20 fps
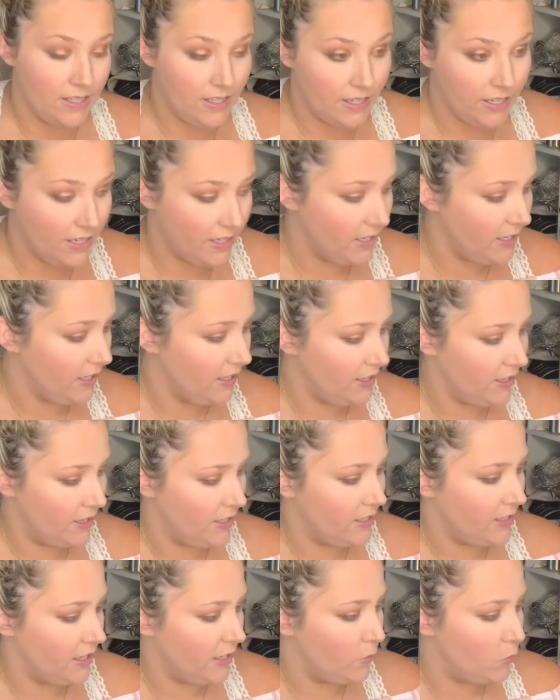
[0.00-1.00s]
thing
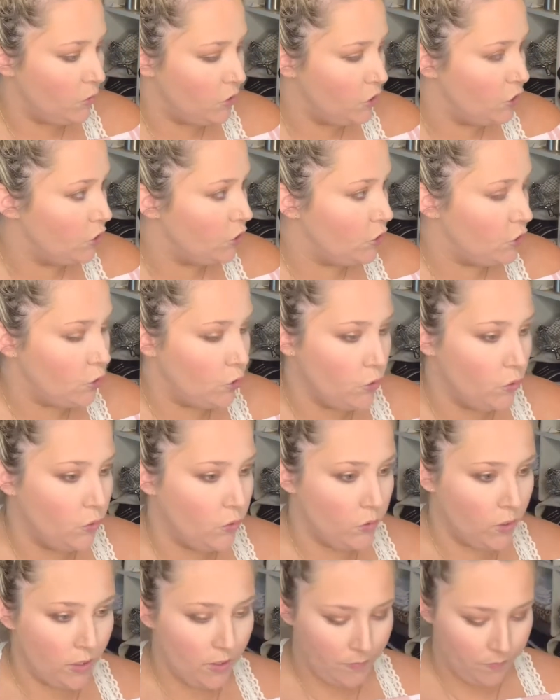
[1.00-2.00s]
that I would
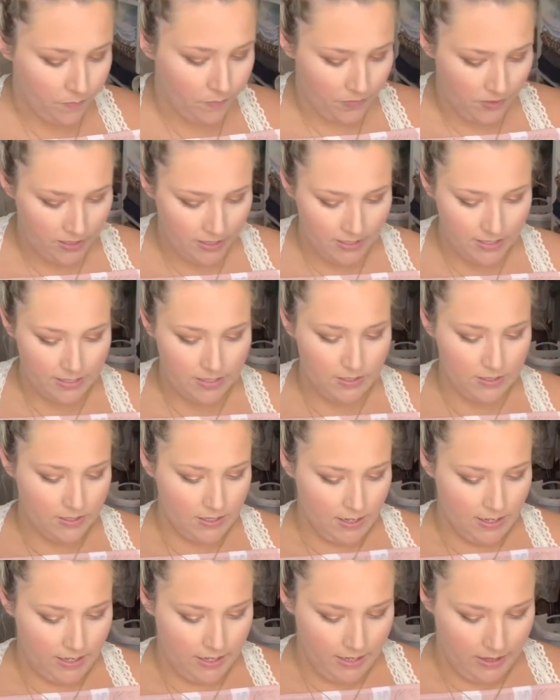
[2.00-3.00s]
do is
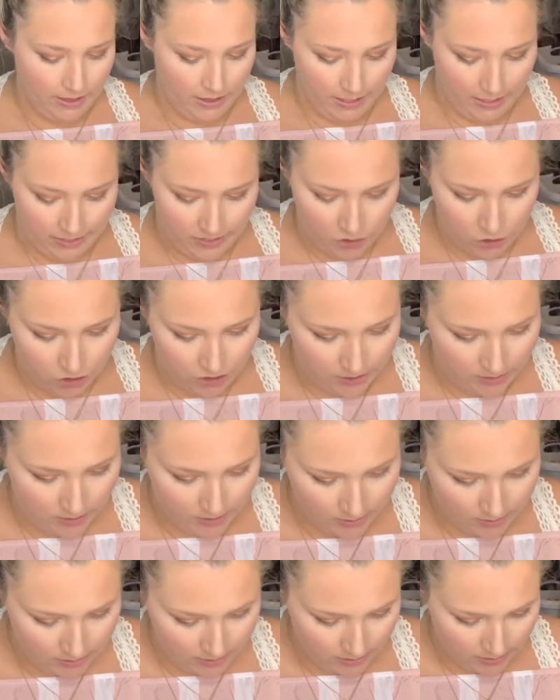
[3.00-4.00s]
the lashes.
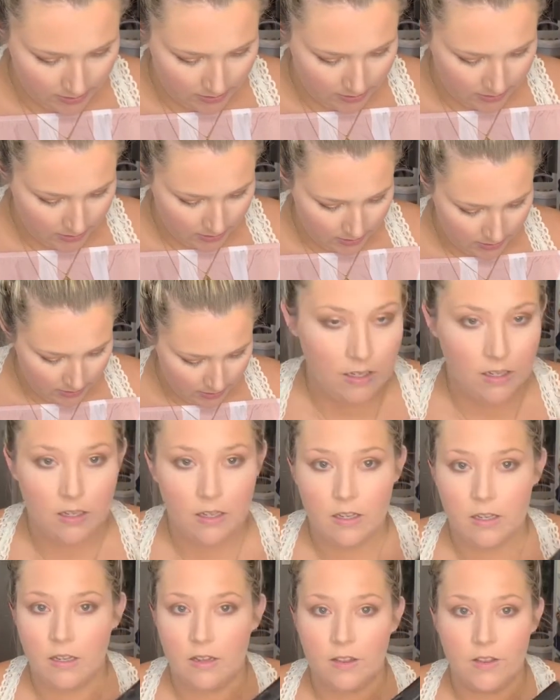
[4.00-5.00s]

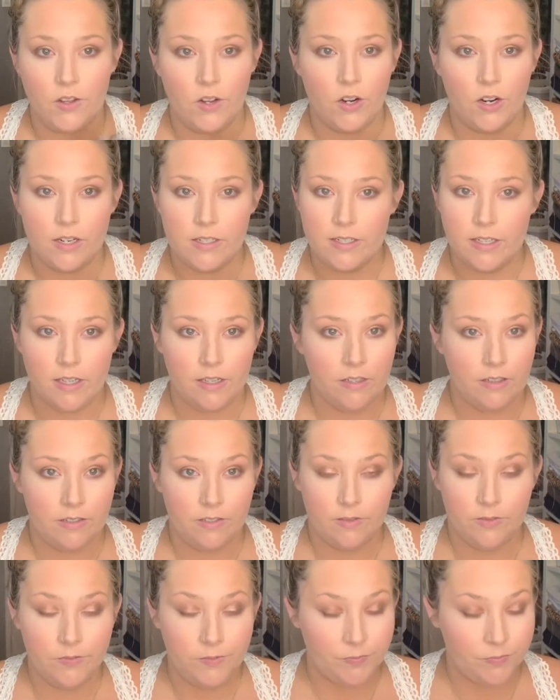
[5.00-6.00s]
The Ardell,
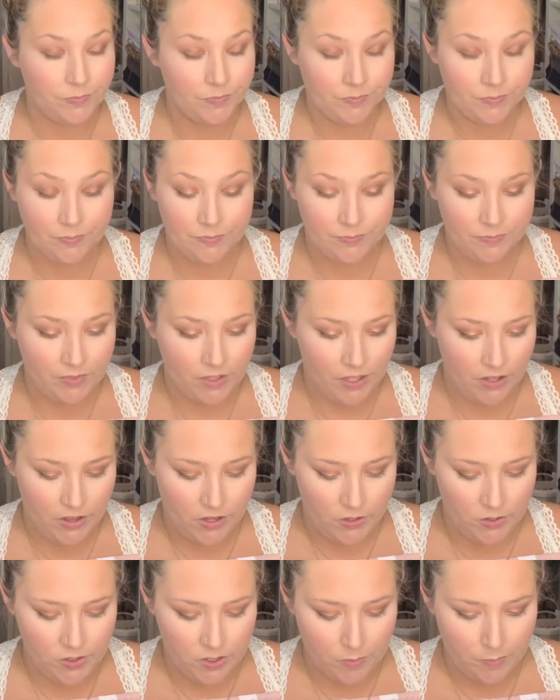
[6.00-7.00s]

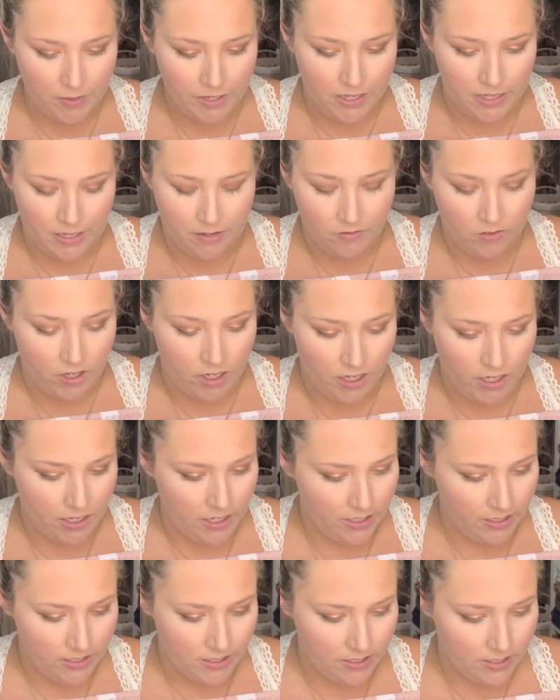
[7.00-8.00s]
those are my
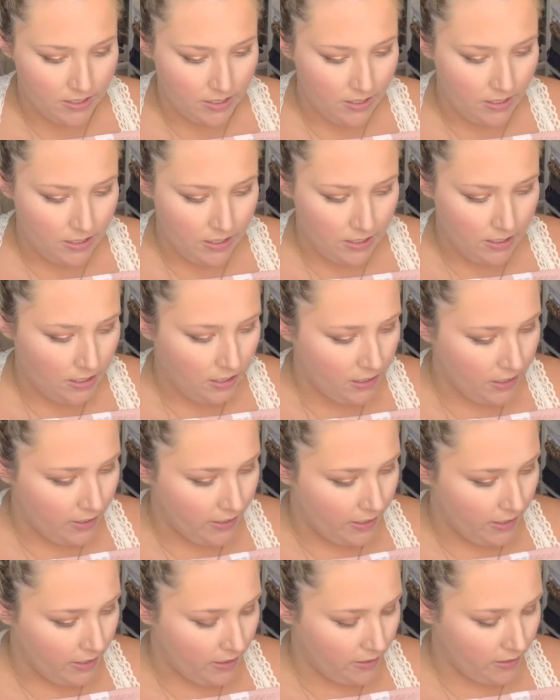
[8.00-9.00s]
everydays.
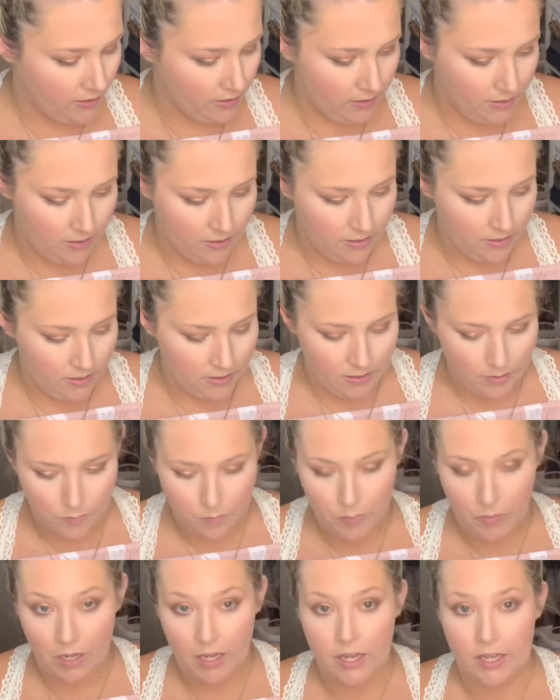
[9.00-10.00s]
I
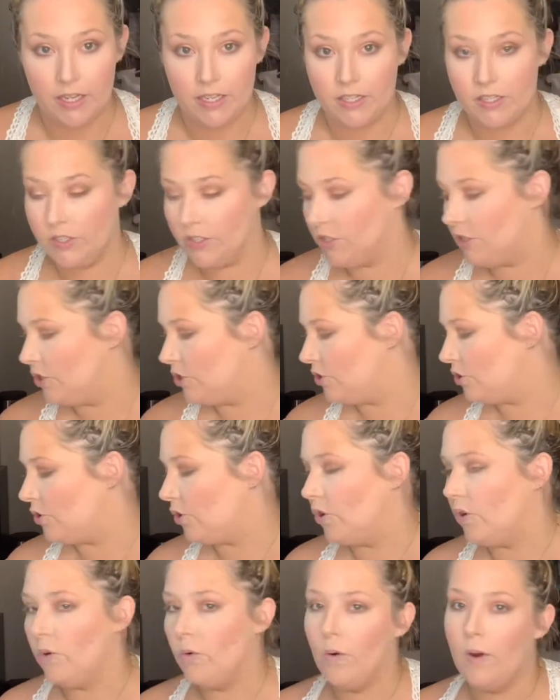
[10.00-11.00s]
buy
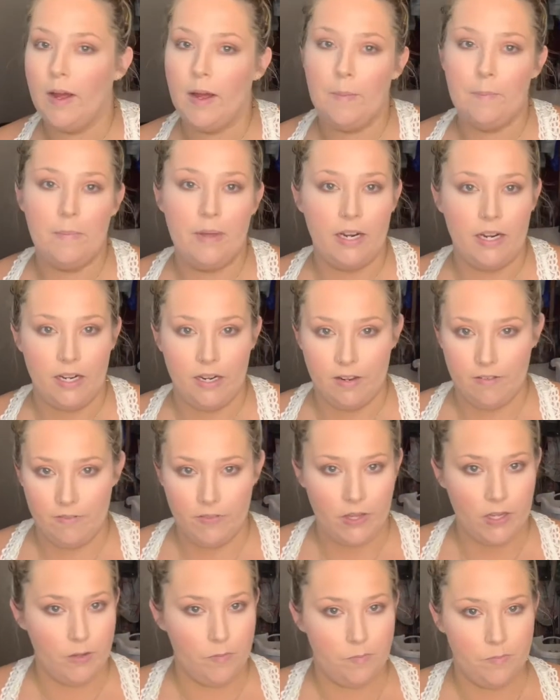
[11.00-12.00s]
so many of
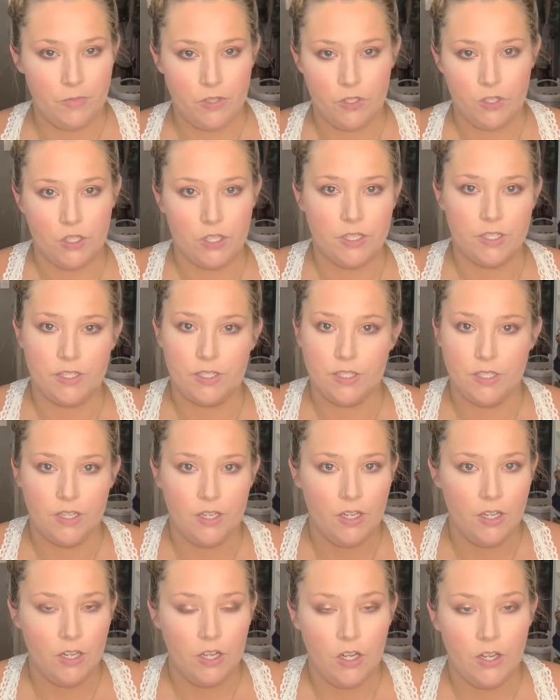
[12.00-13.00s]
them just
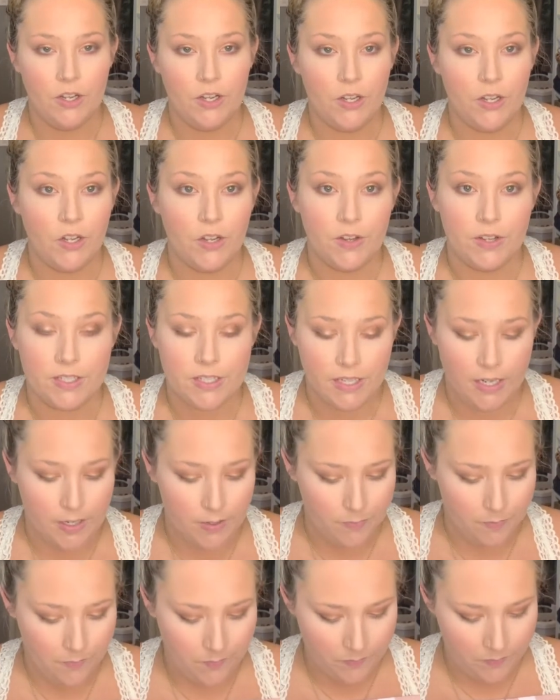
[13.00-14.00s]
all the
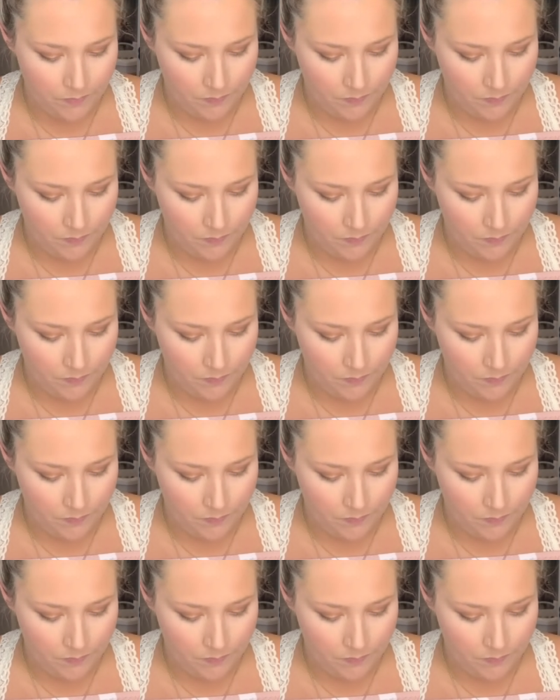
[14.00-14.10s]
time.